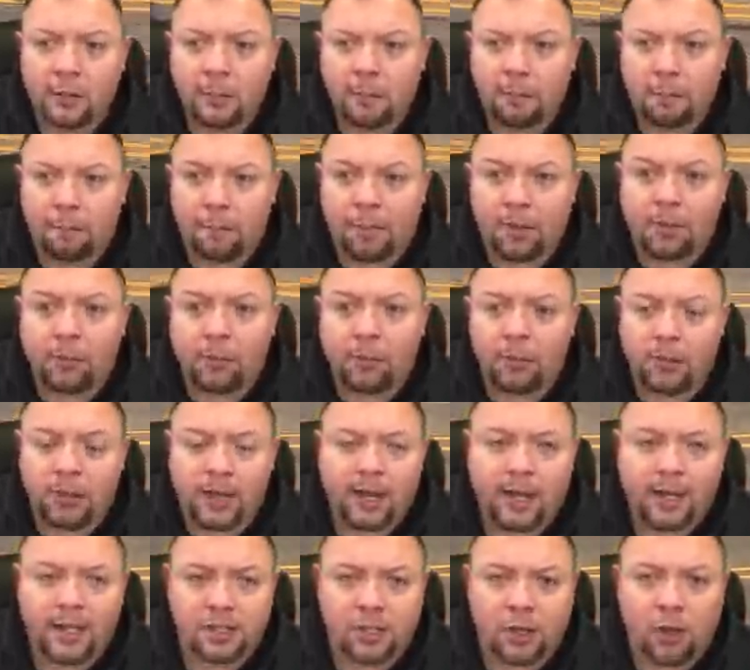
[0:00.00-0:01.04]

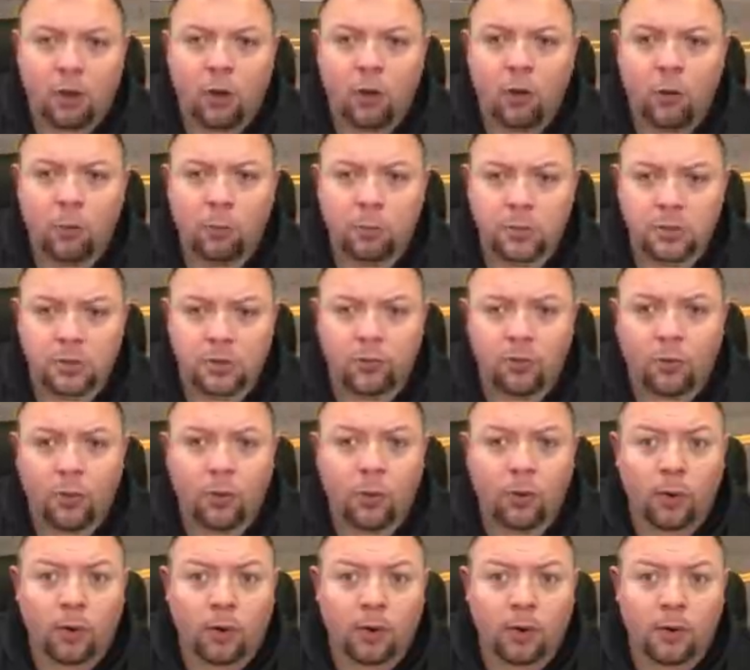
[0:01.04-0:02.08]
built as homes
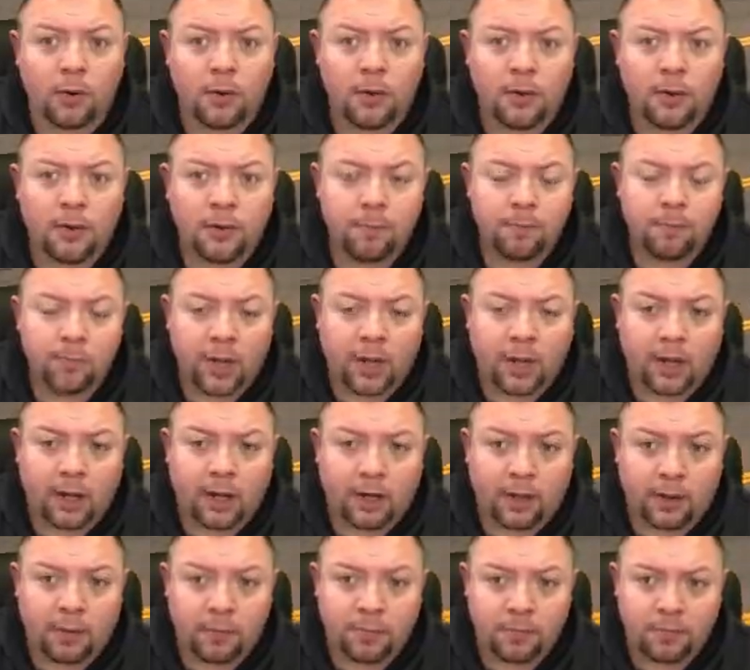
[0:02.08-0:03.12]
for
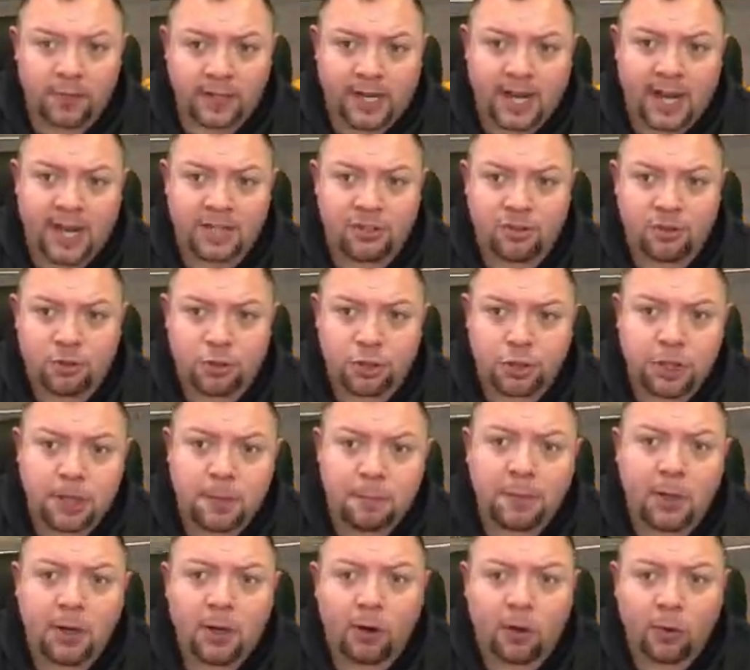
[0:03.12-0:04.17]
the Kaiser
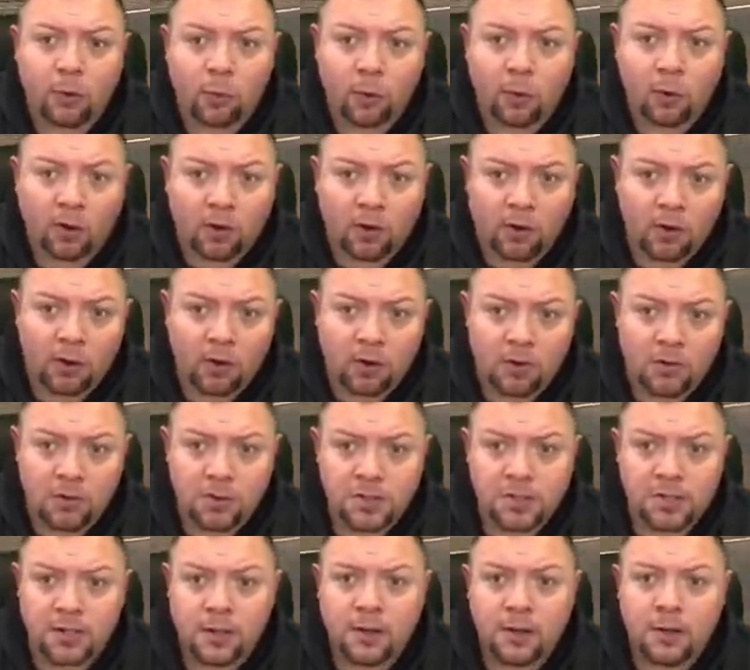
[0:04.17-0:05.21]
shipyard
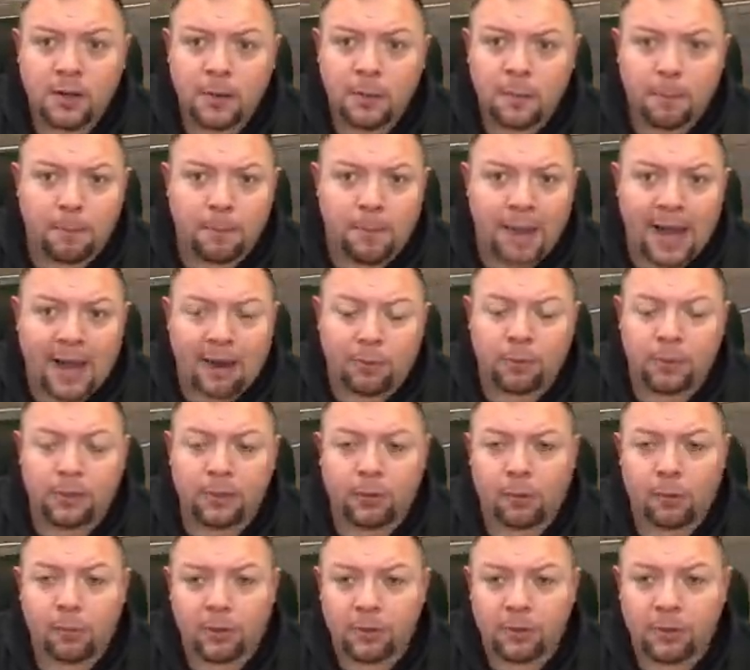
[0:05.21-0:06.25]
workers back when they
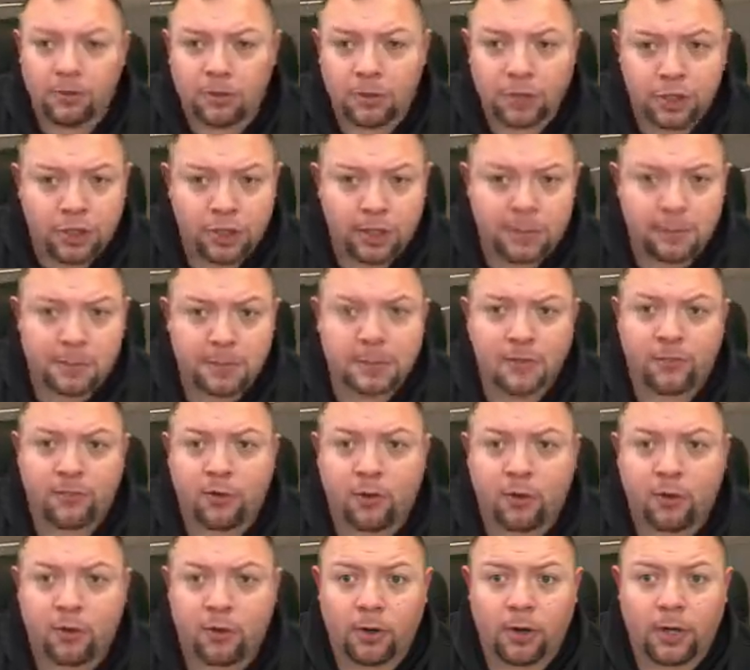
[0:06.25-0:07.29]
were building ships
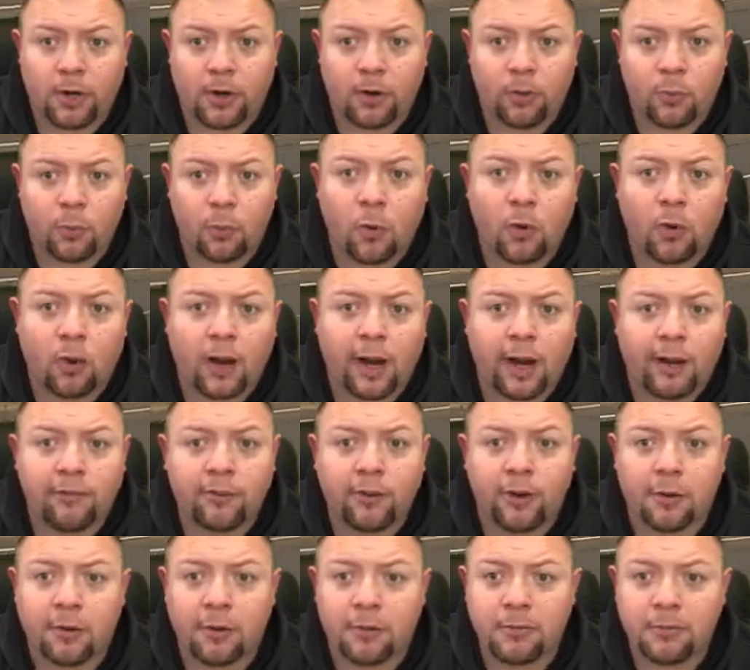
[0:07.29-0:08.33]
for, the war
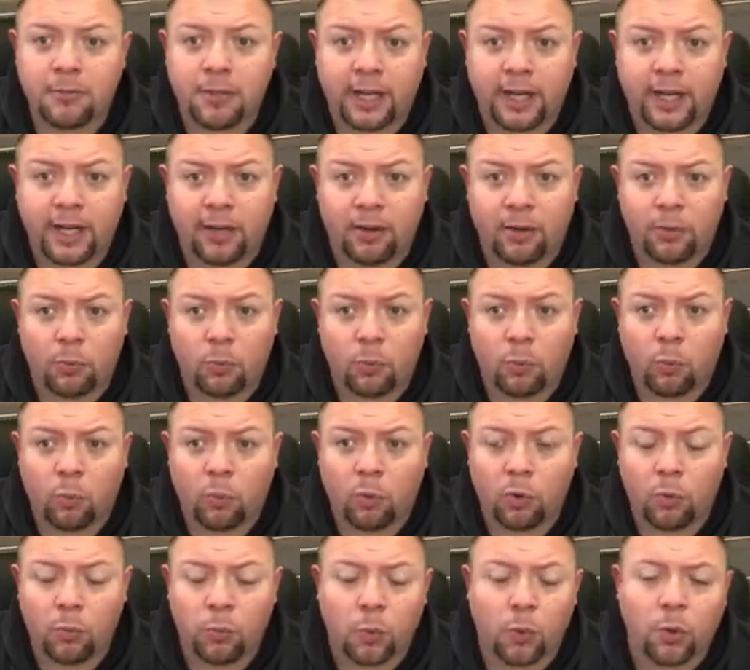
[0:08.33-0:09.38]
effort in
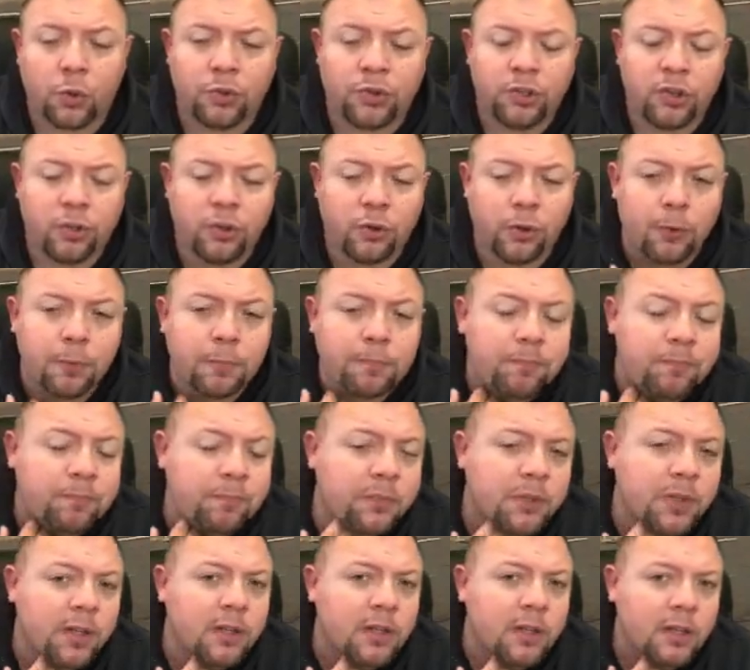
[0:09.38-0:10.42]
World War II.
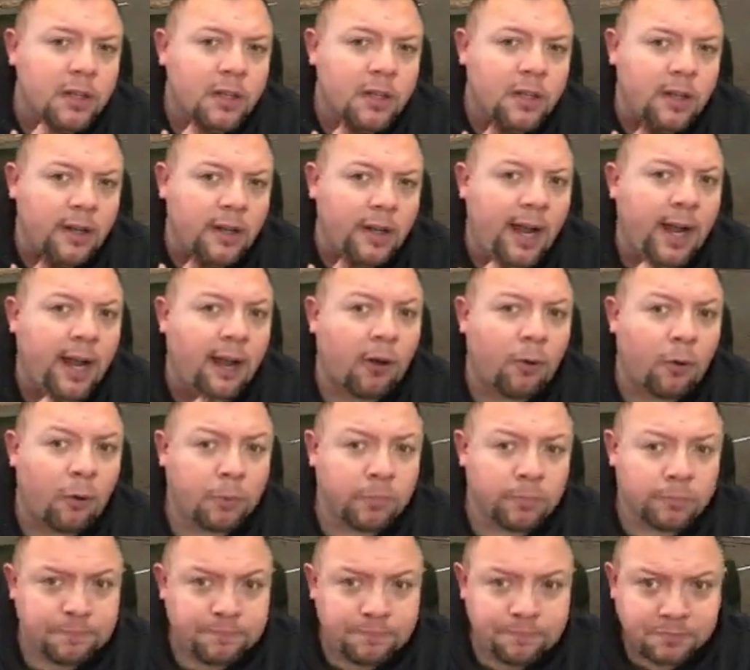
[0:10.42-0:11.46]

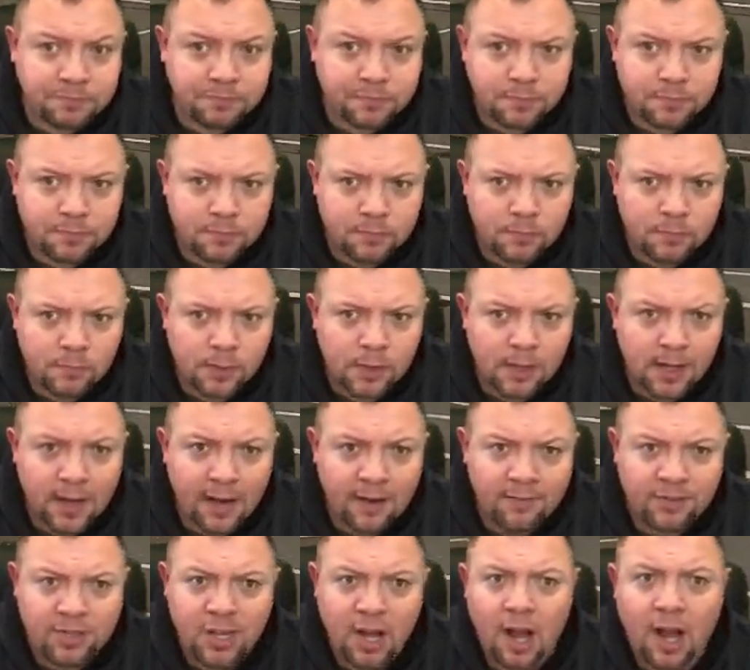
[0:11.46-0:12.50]
Now,
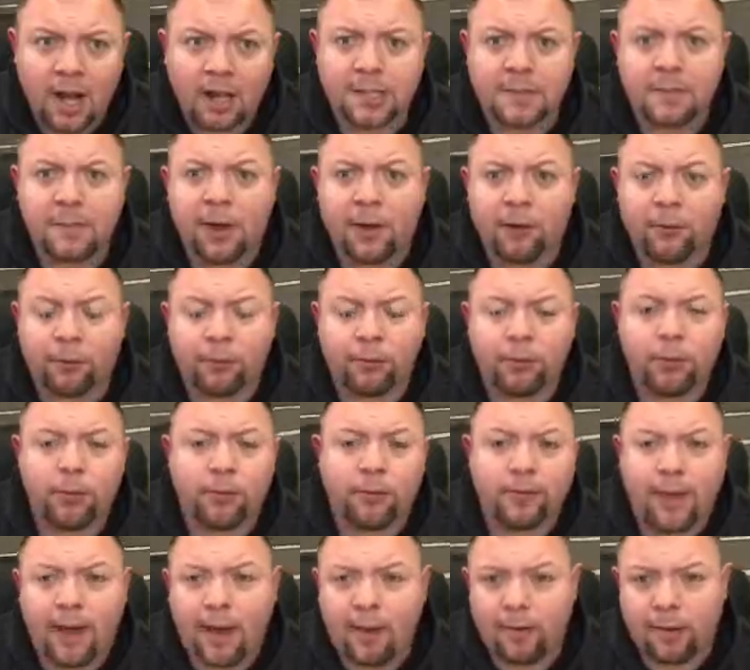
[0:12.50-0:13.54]
I've talked about
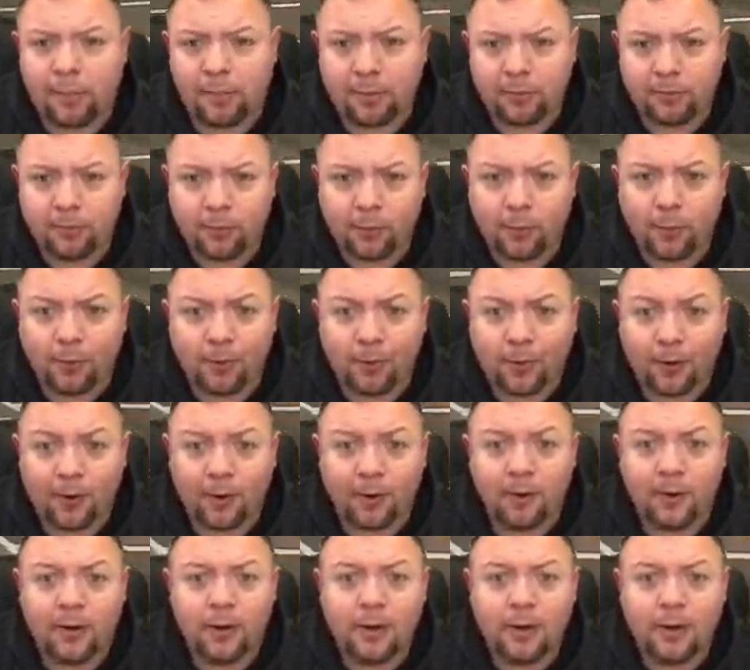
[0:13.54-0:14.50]
Fruit Valley before